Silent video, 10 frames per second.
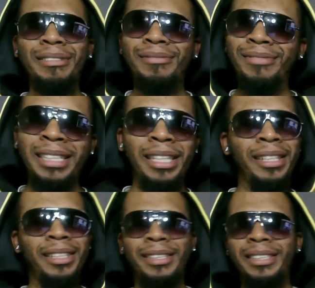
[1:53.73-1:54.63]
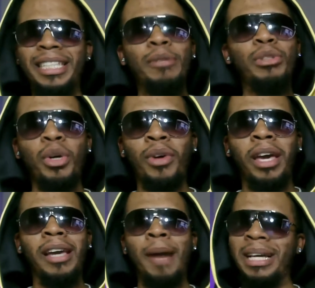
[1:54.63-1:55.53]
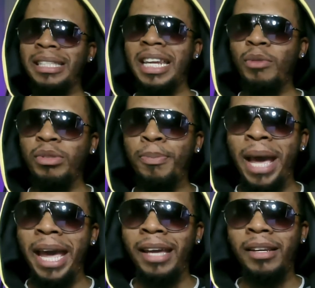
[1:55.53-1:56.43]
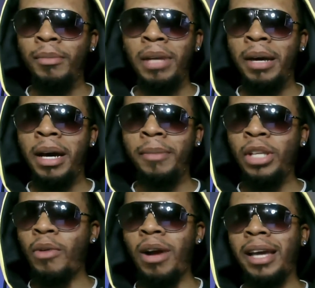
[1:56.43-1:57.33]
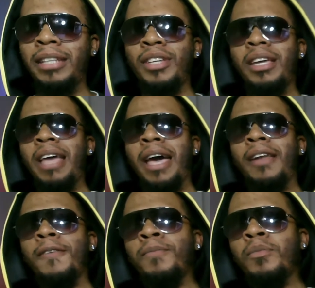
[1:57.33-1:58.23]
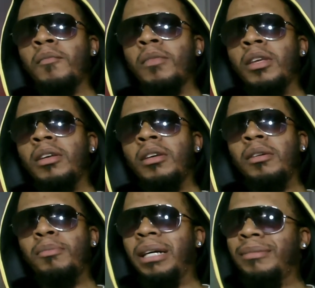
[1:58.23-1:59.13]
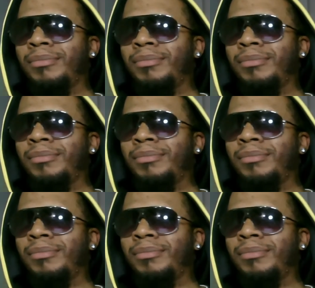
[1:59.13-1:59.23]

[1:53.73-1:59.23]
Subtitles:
Yeah, he was okay. I'm not saying he was bad. J-Rocc ain't saying that. But